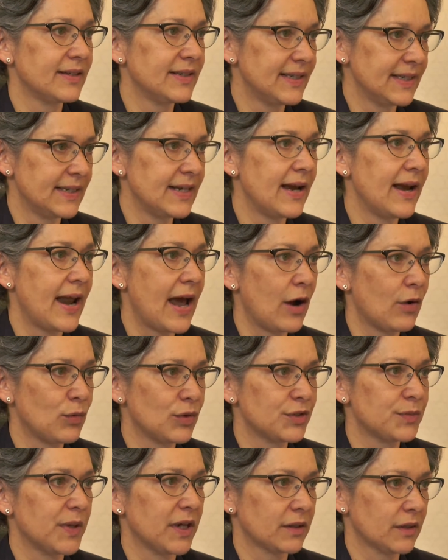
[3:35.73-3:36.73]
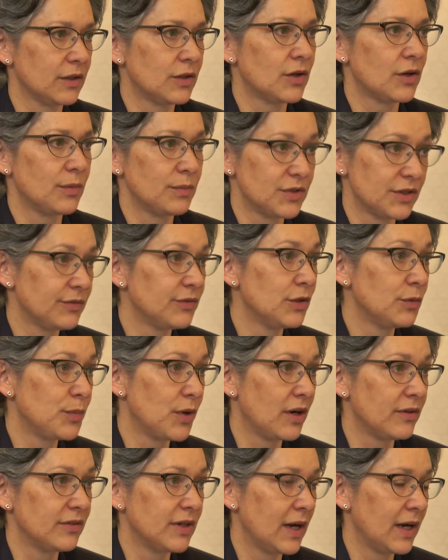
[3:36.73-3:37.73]
didn't now respect the terms of
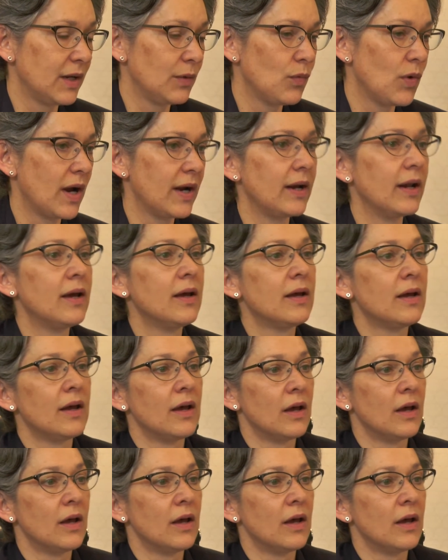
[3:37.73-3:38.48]
UPOV 91.